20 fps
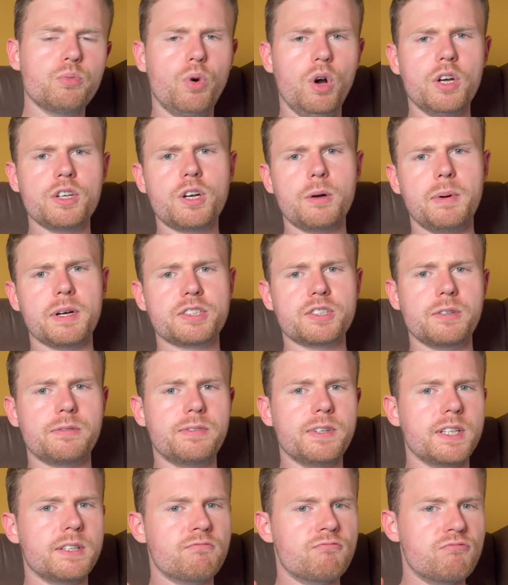woke up actually
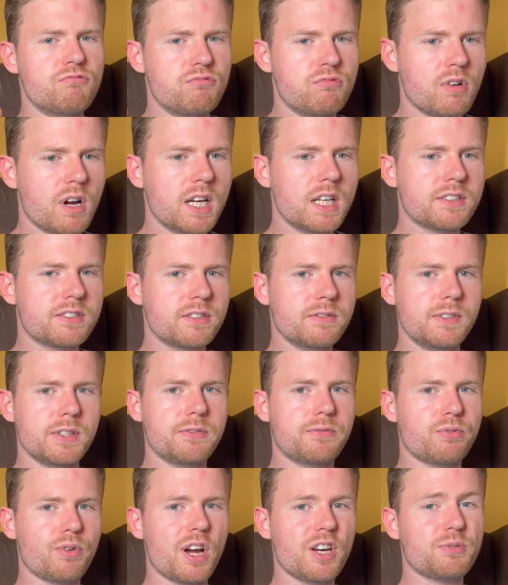feeling relatively
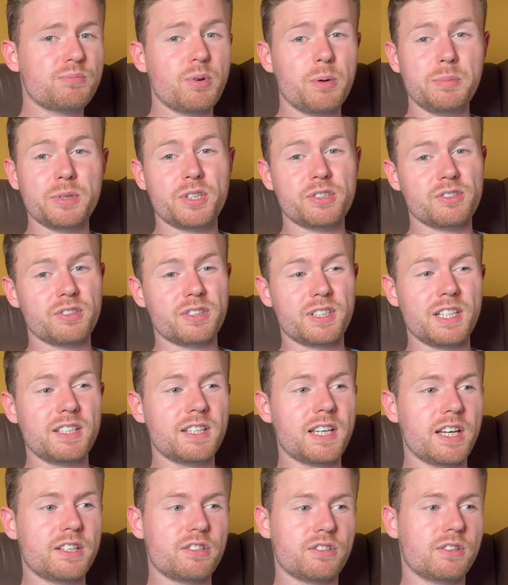fresh, probably because I didn't
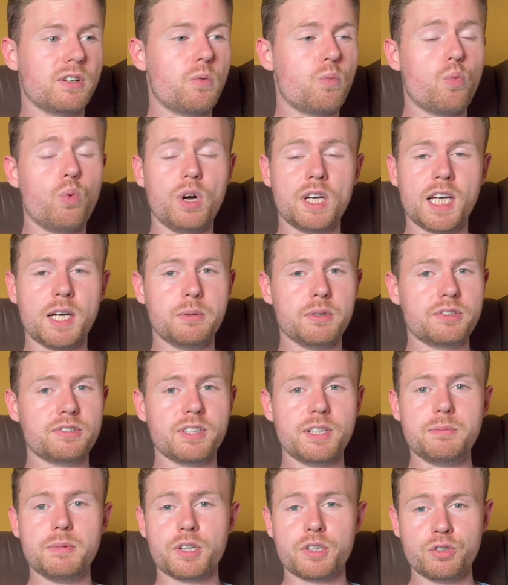get just like one hour
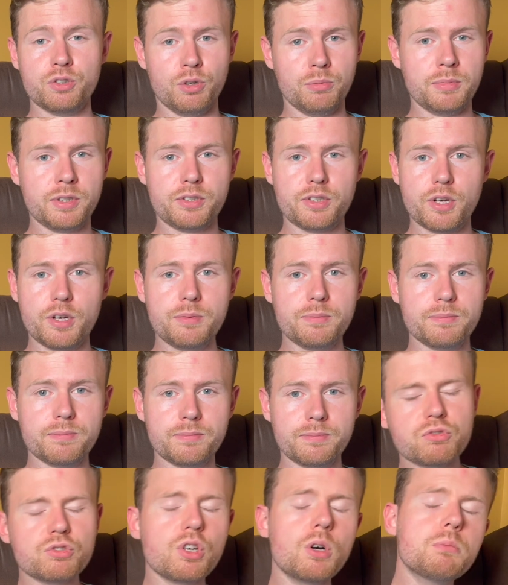sleep like I normally do.
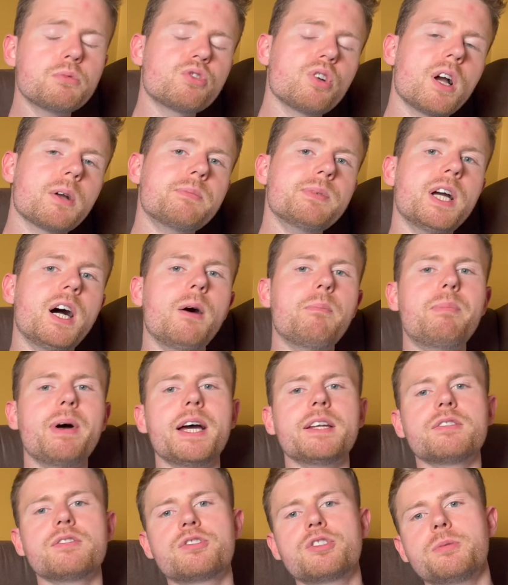Tom dragged me out of
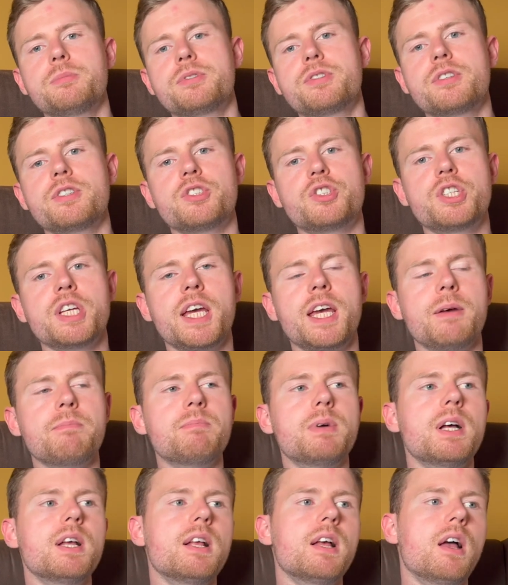bed and took me to the
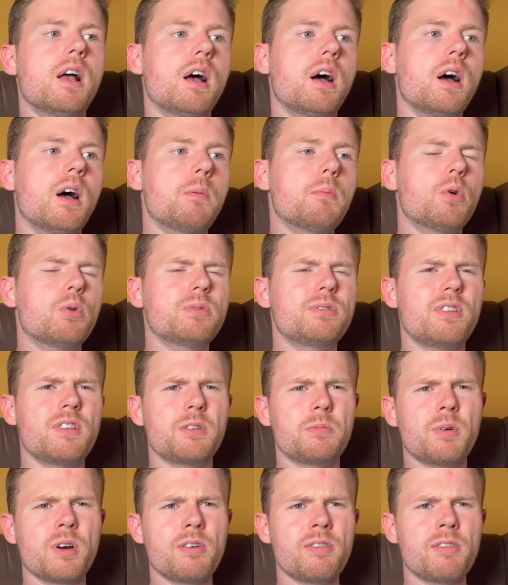gym. Um, or was it the other way